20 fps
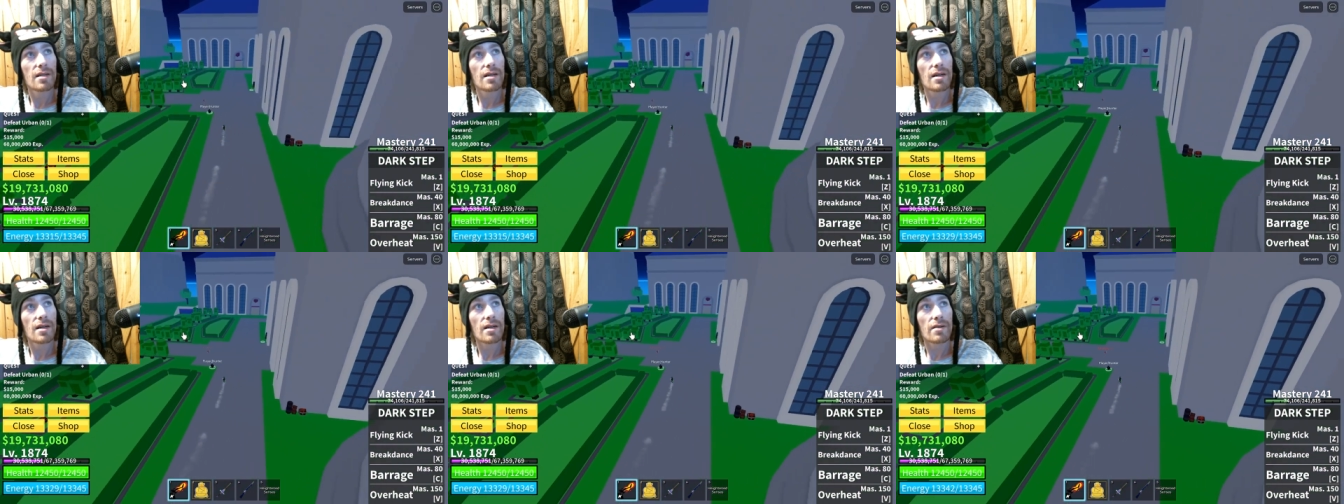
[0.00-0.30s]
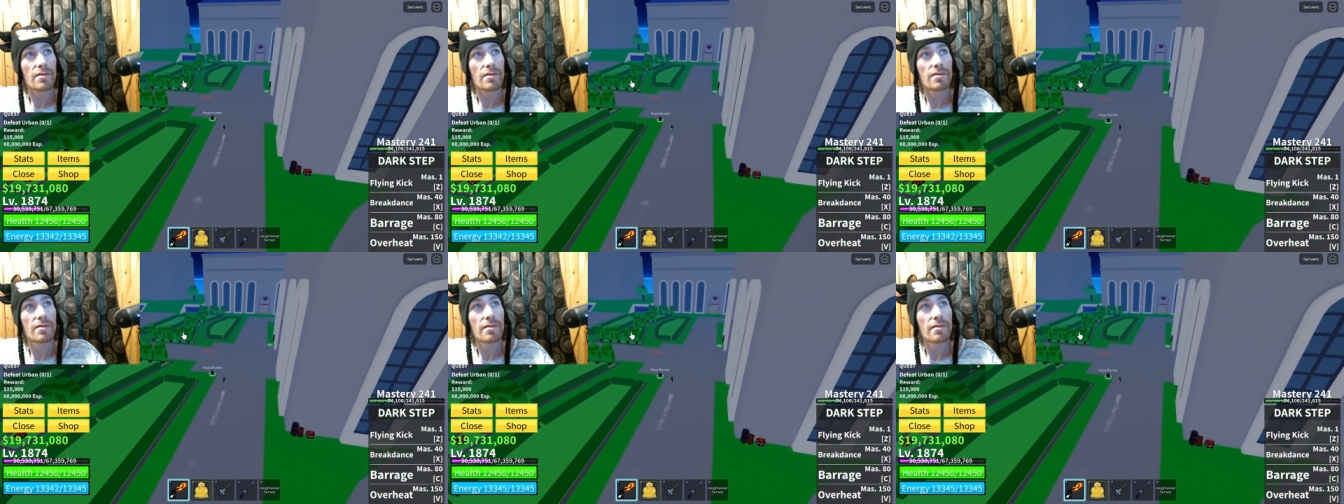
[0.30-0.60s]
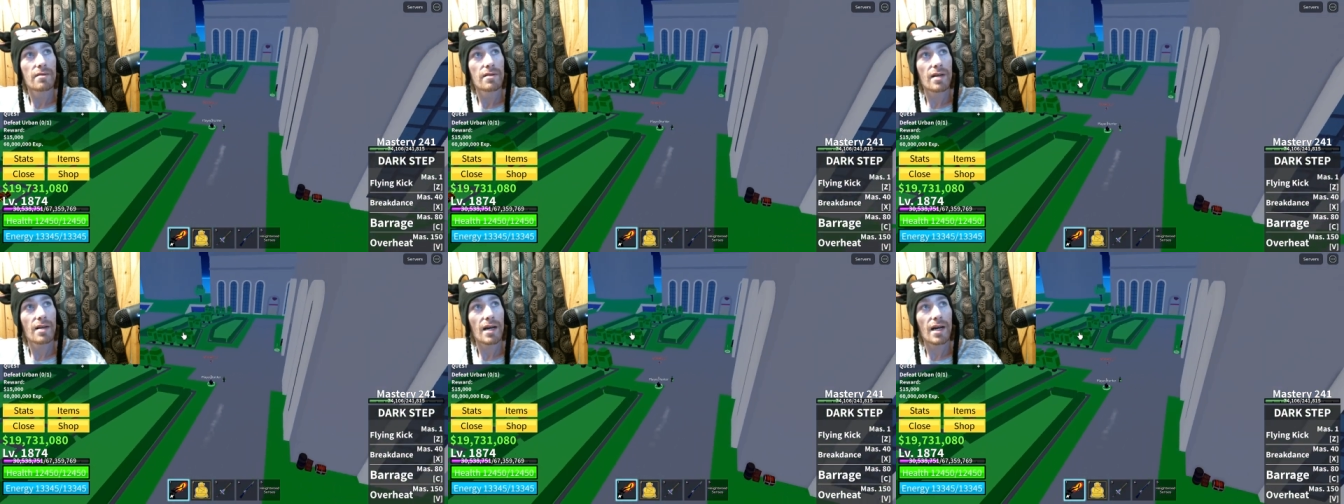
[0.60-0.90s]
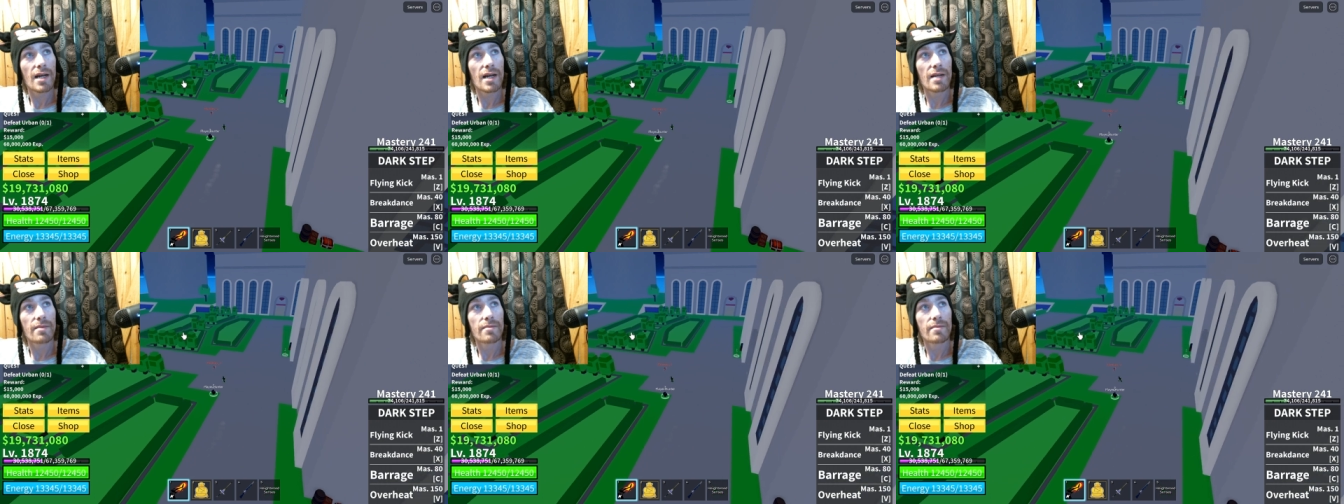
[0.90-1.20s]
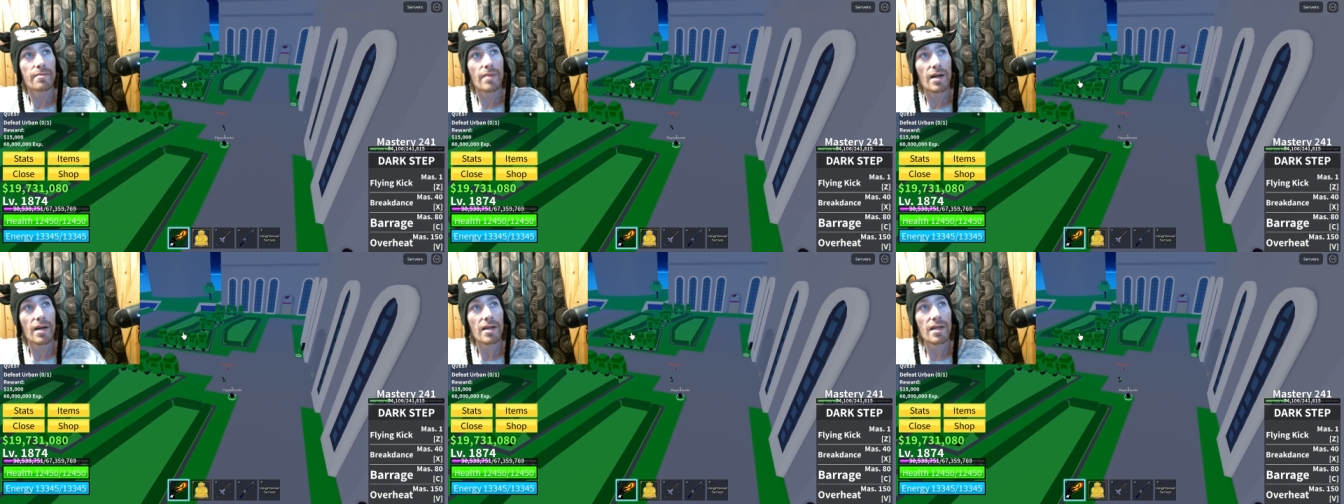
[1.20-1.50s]
Oh. Hi,
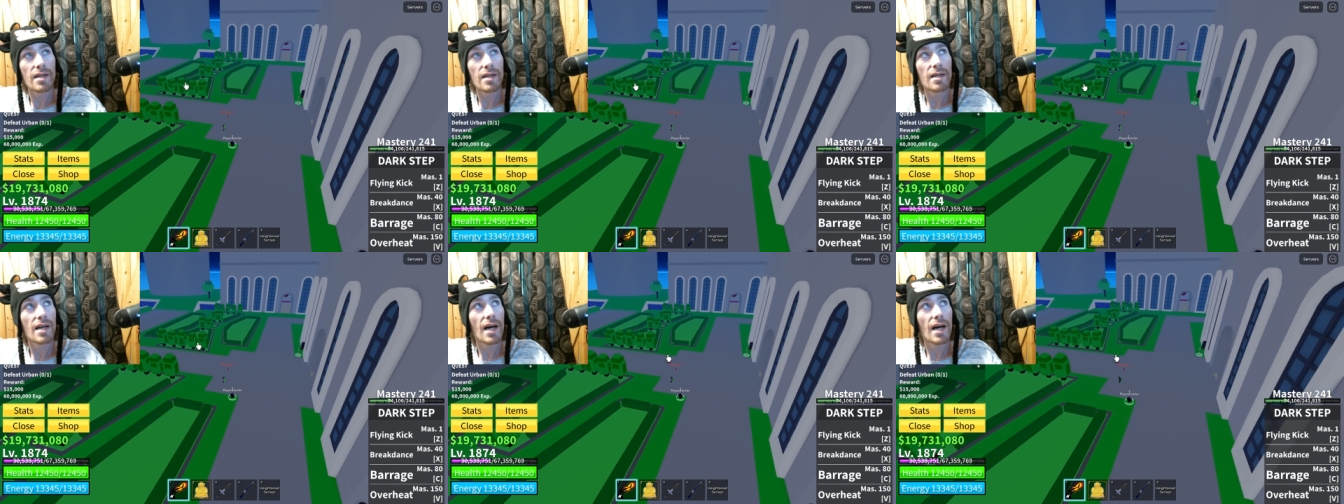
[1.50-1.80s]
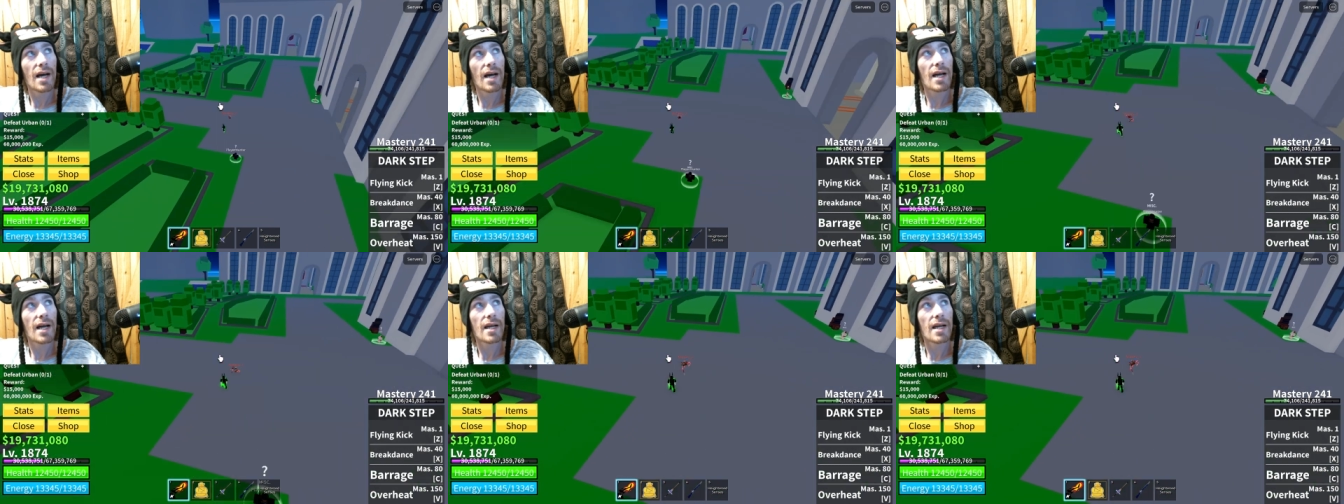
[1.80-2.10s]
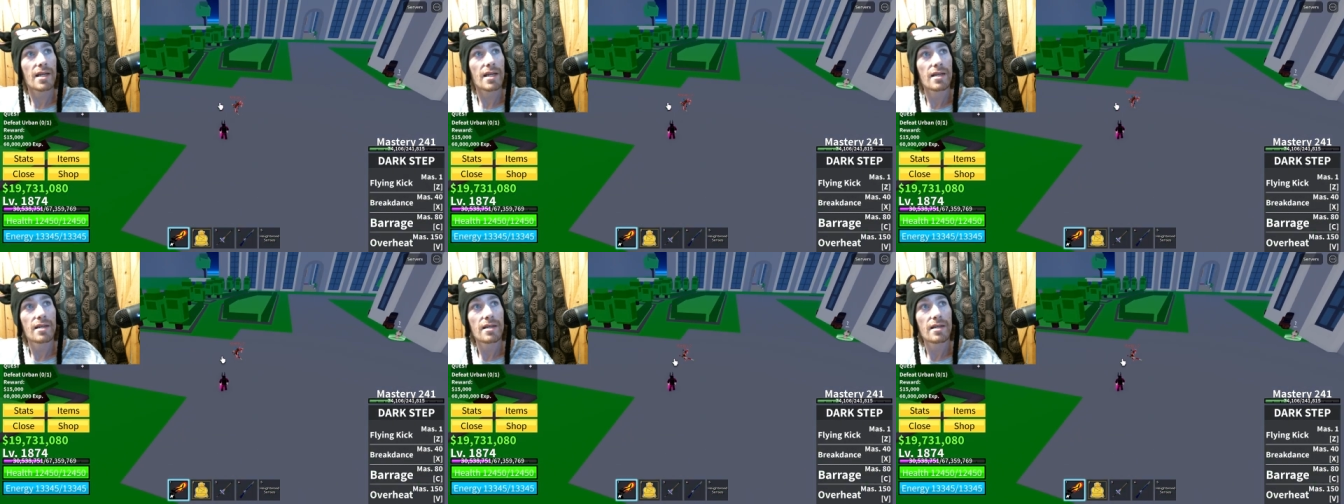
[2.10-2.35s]
monkey. Hi.